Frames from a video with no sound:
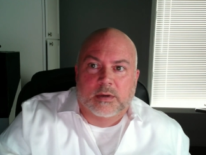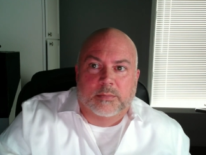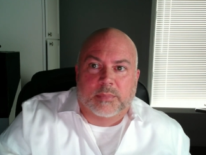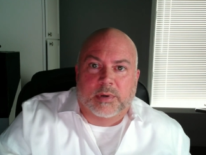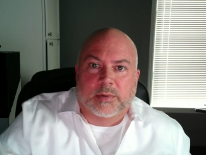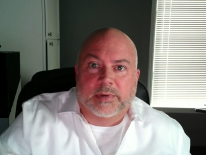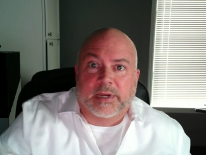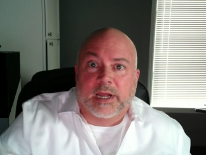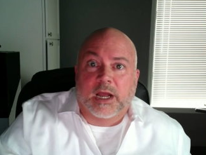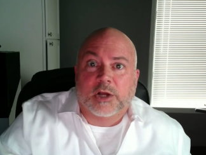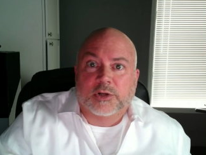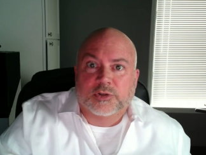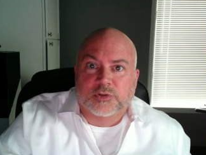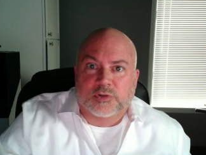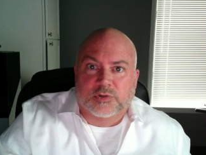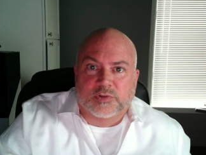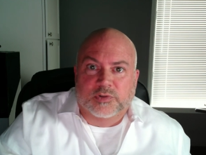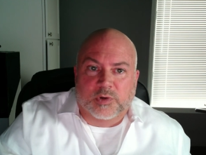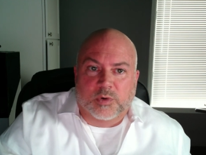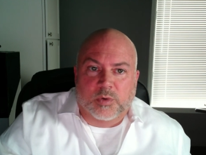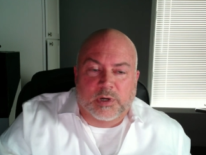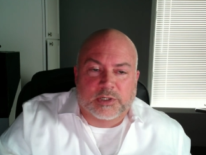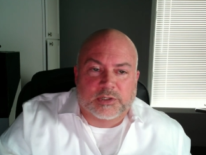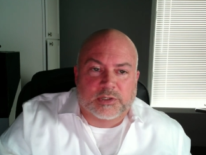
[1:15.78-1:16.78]
probably
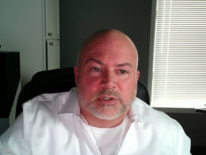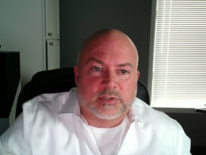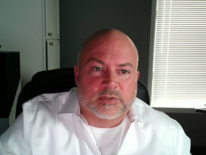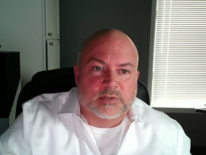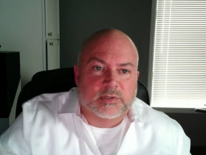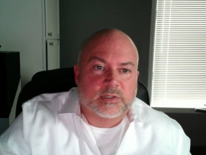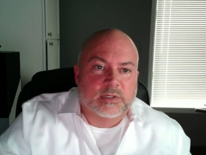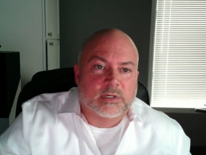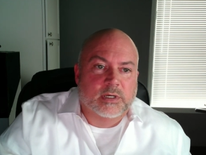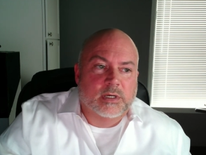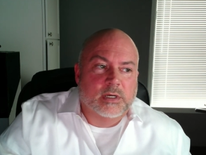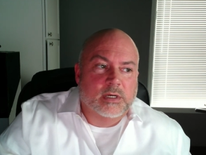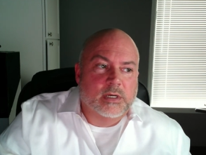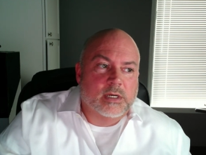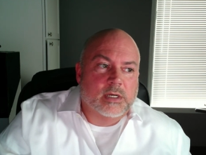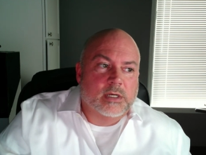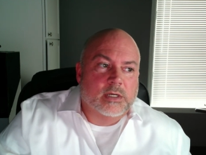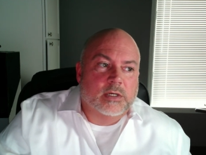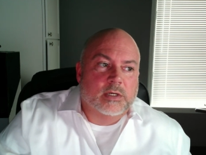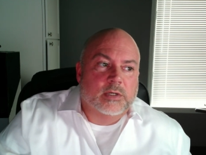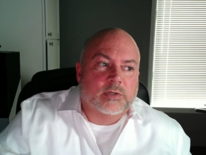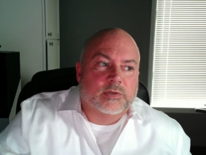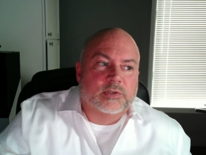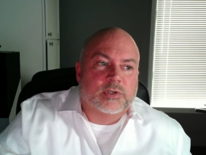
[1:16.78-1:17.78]
hundreds of questions.
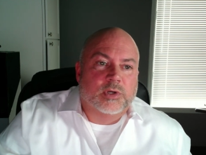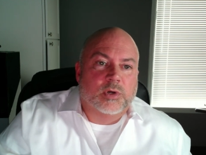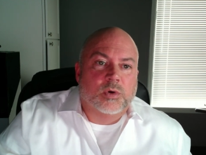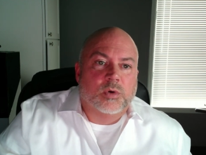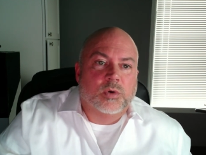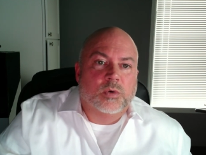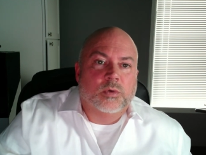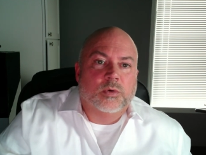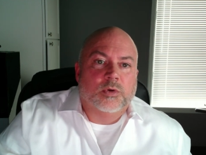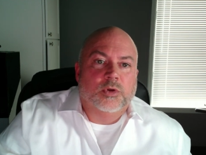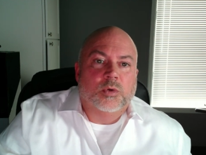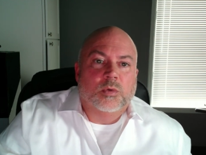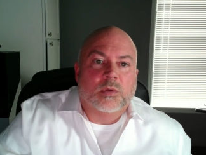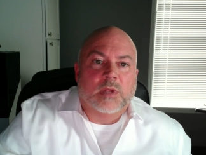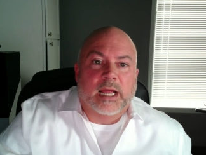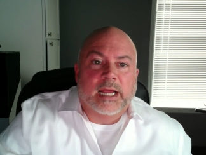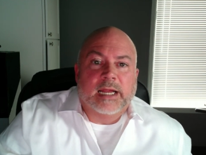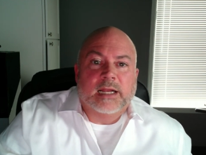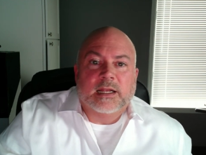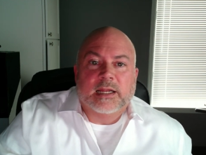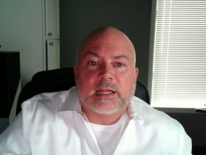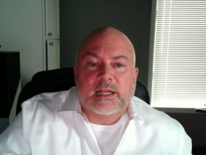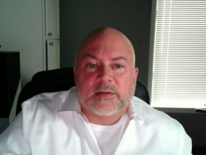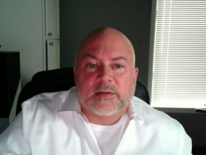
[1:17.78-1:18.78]
So you
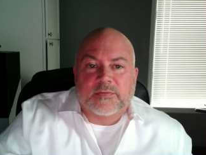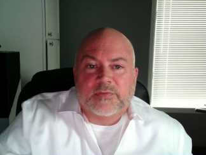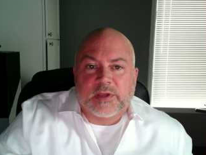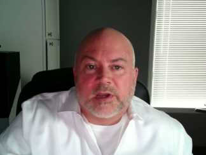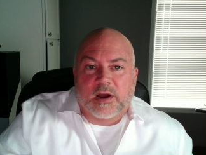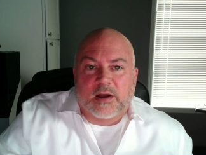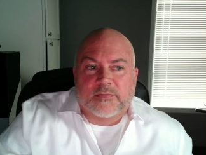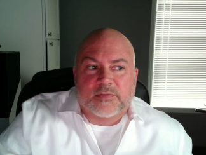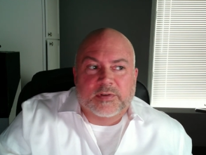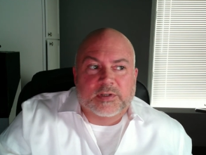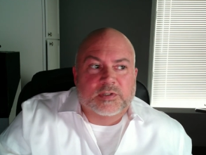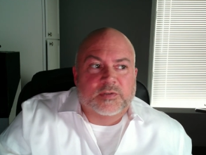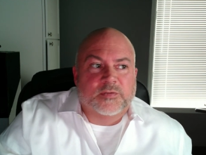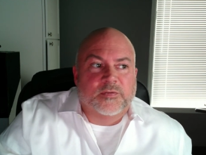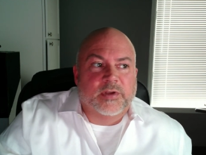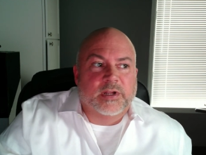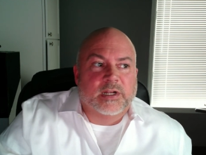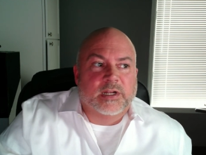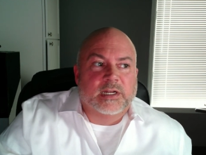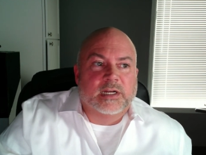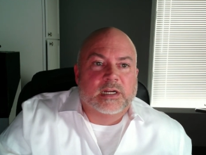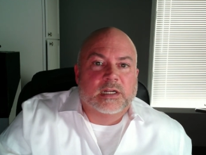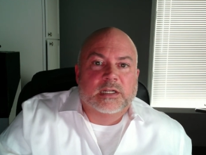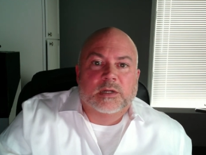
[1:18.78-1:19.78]
likely left the office
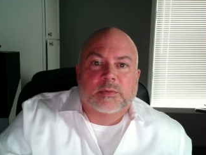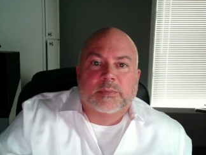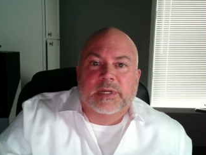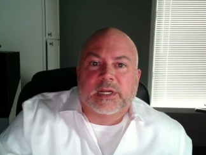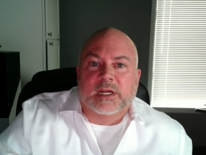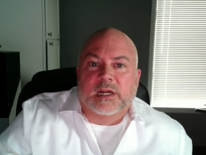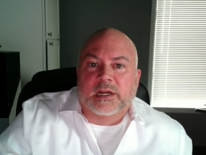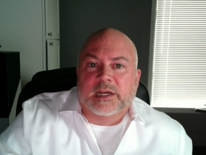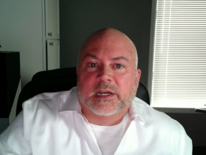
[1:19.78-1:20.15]
feeling a little bit